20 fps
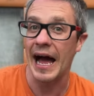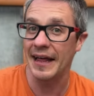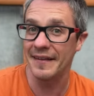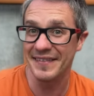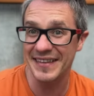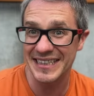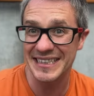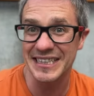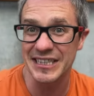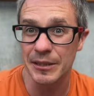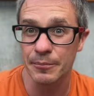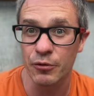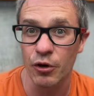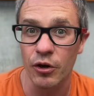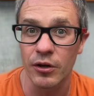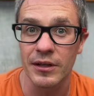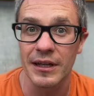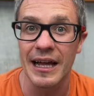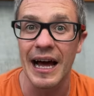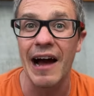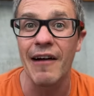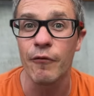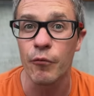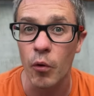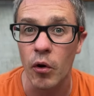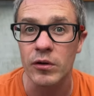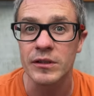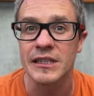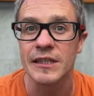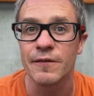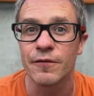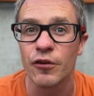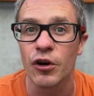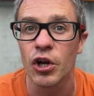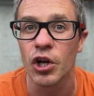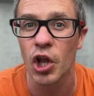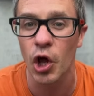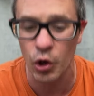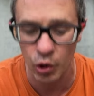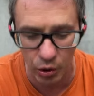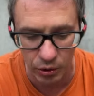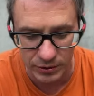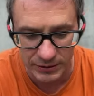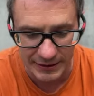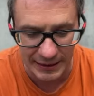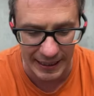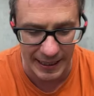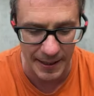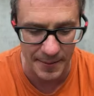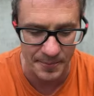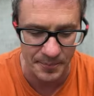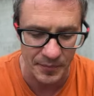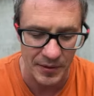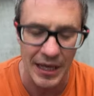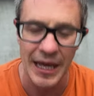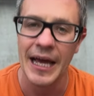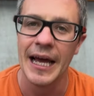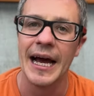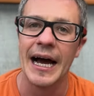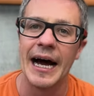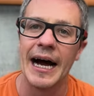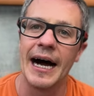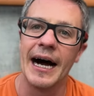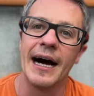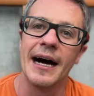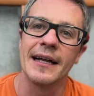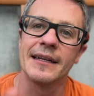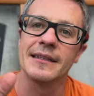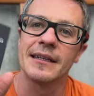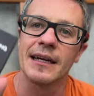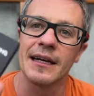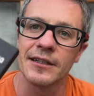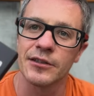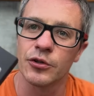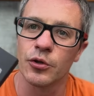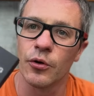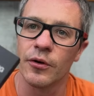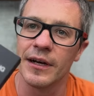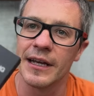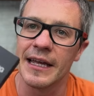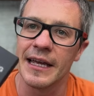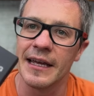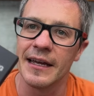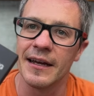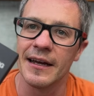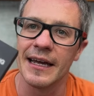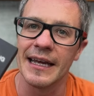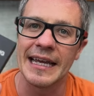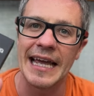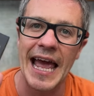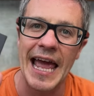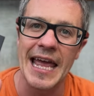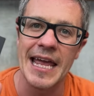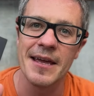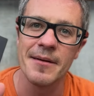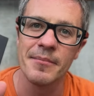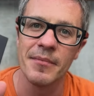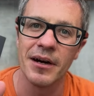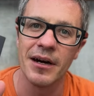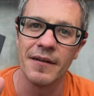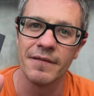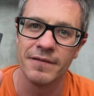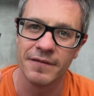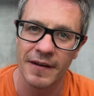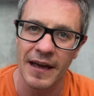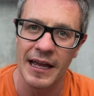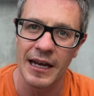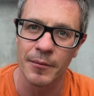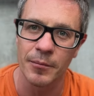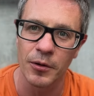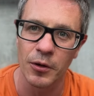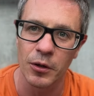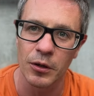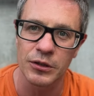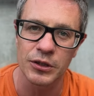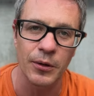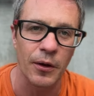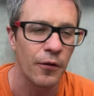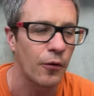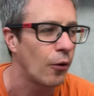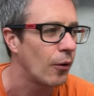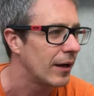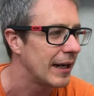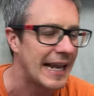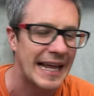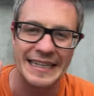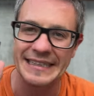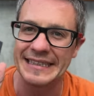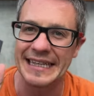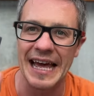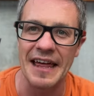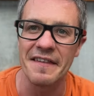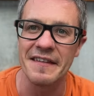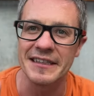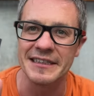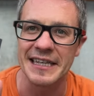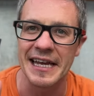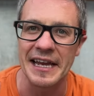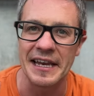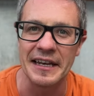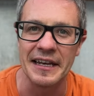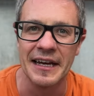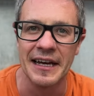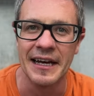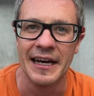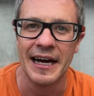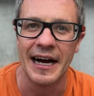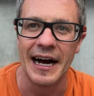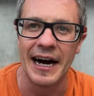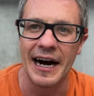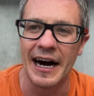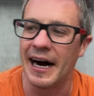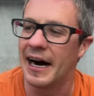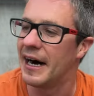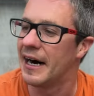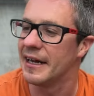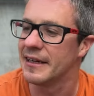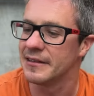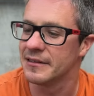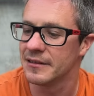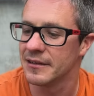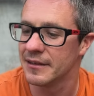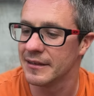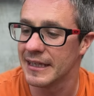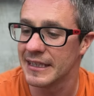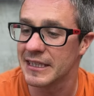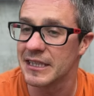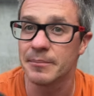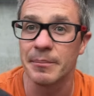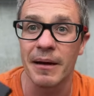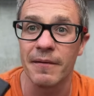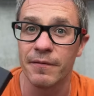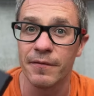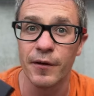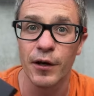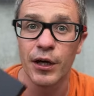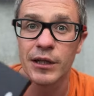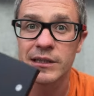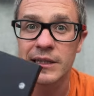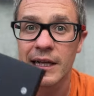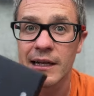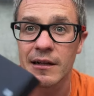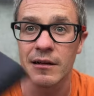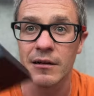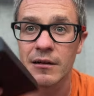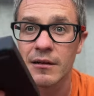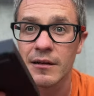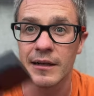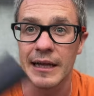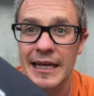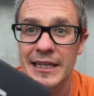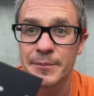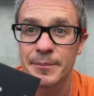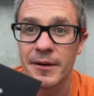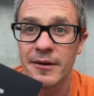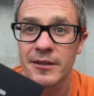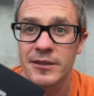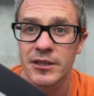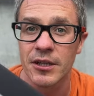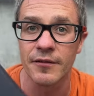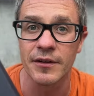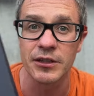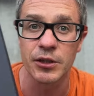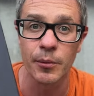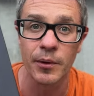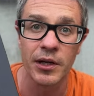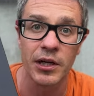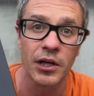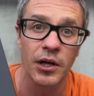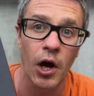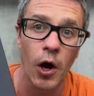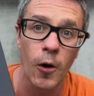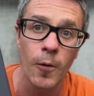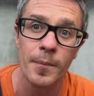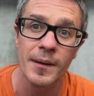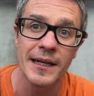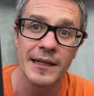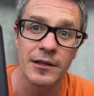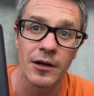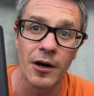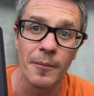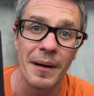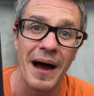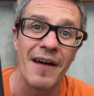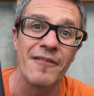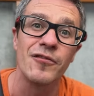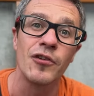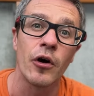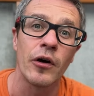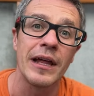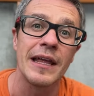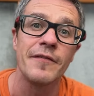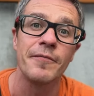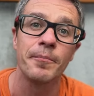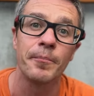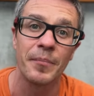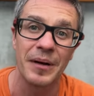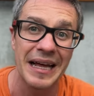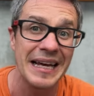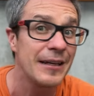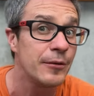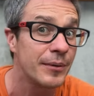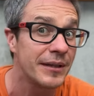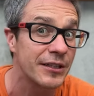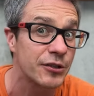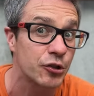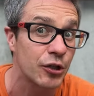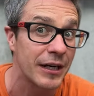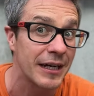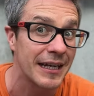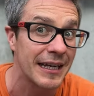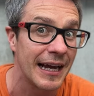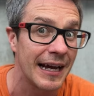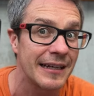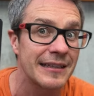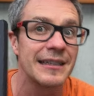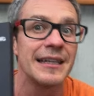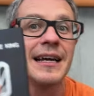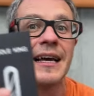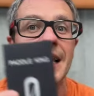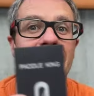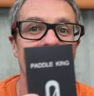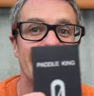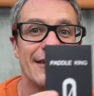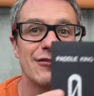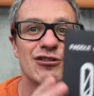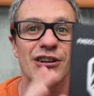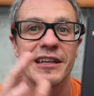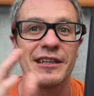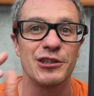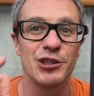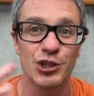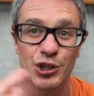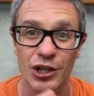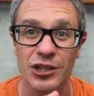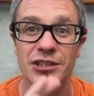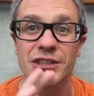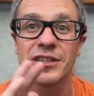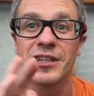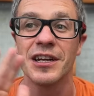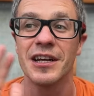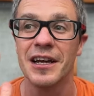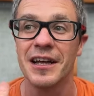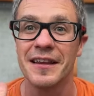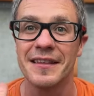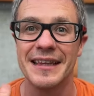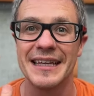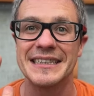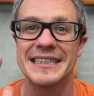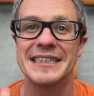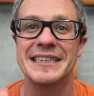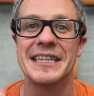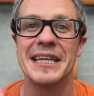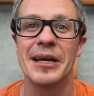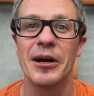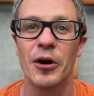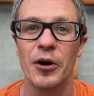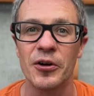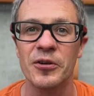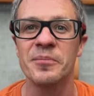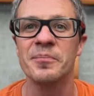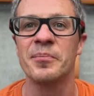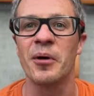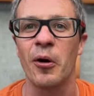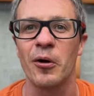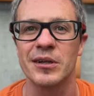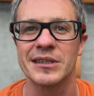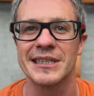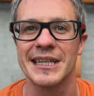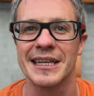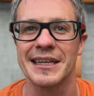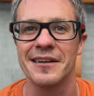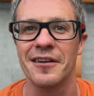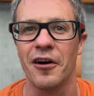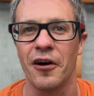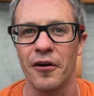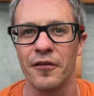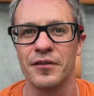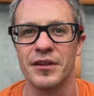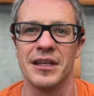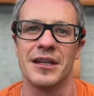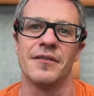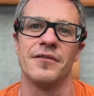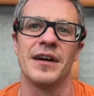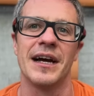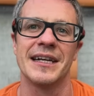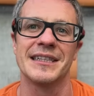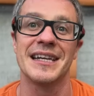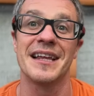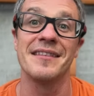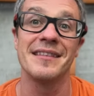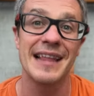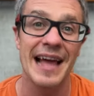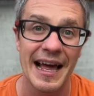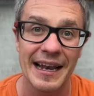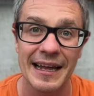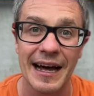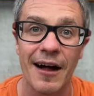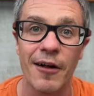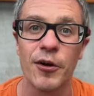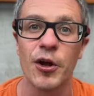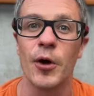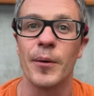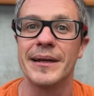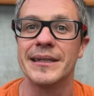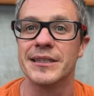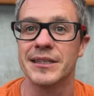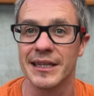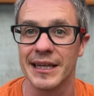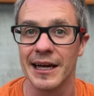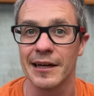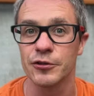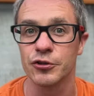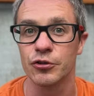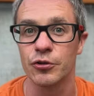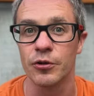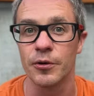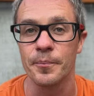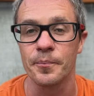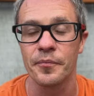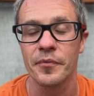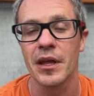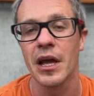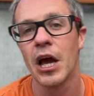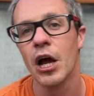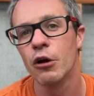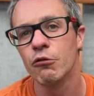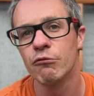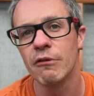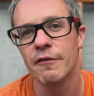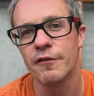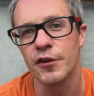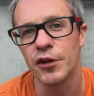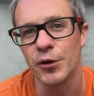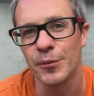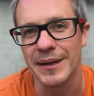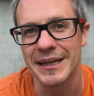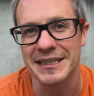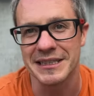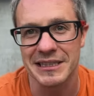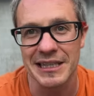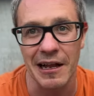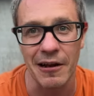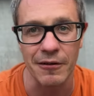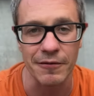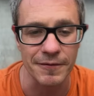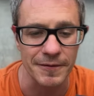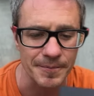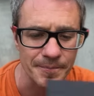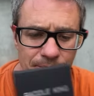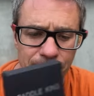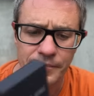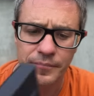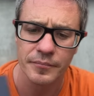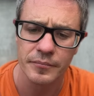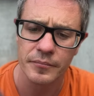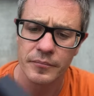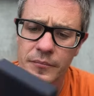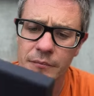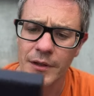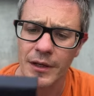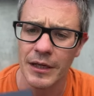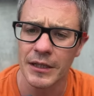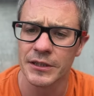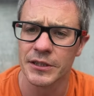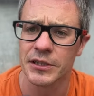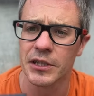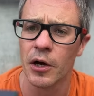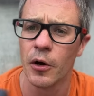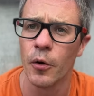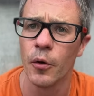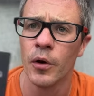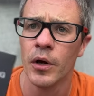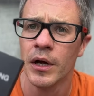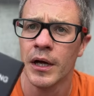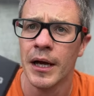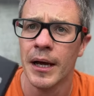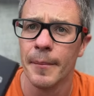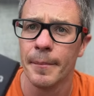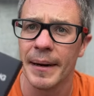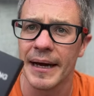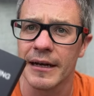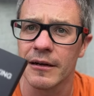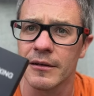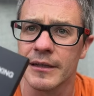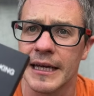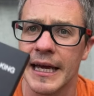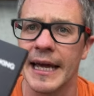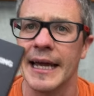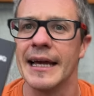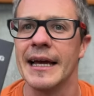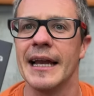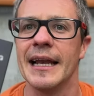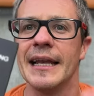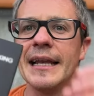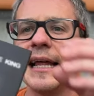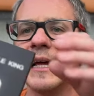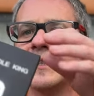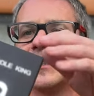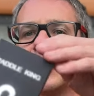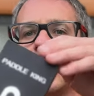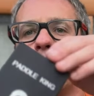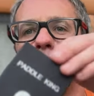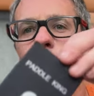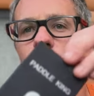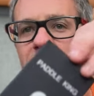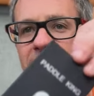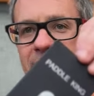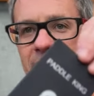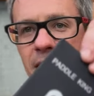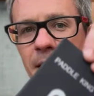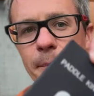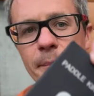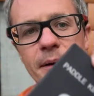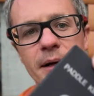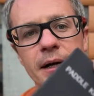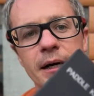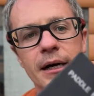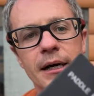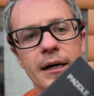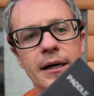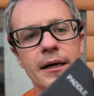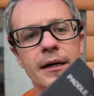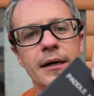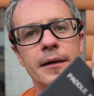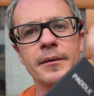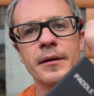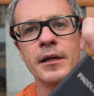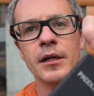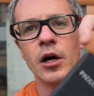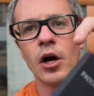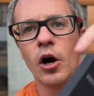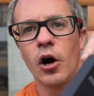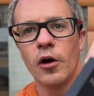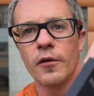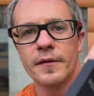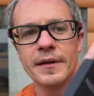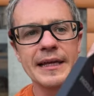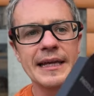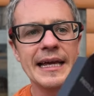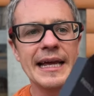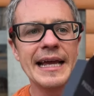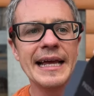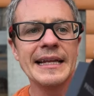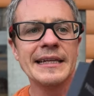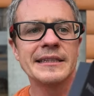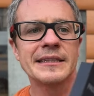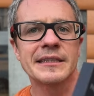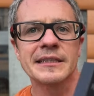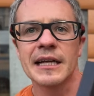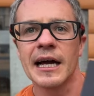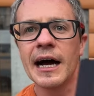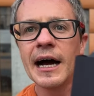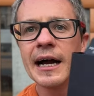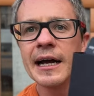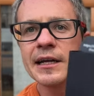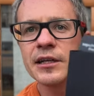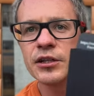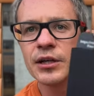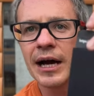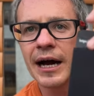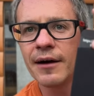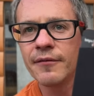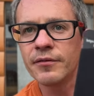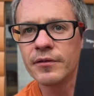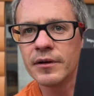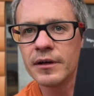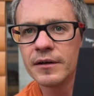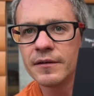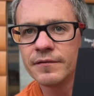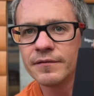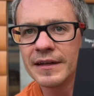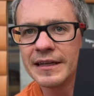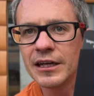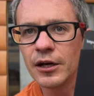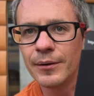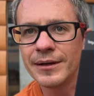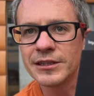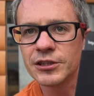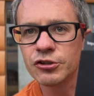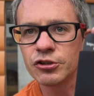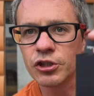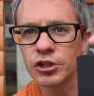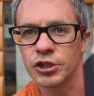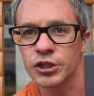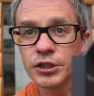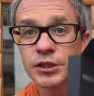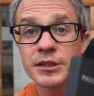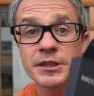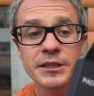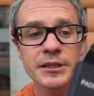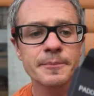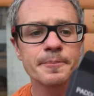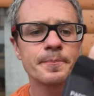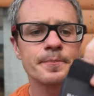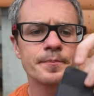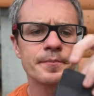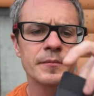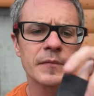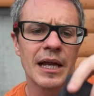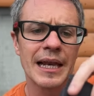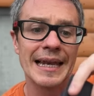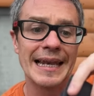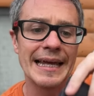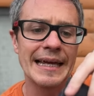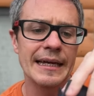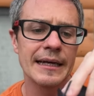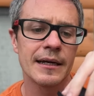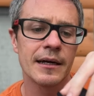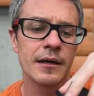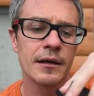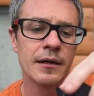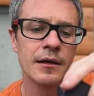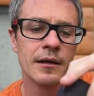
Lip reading: this is a product that I've wanted for a long, long time, and I saw it here. It came available, so I thought, let's get this in. And this is my first little experience of it, so we're going to open it up. I've not even played with the trick yet. Literally just, this is the unboxing of the effect, and then I'll go into the actual review itself. So, Paddle King, let's open it up. On the inside, you have video instructions, a link,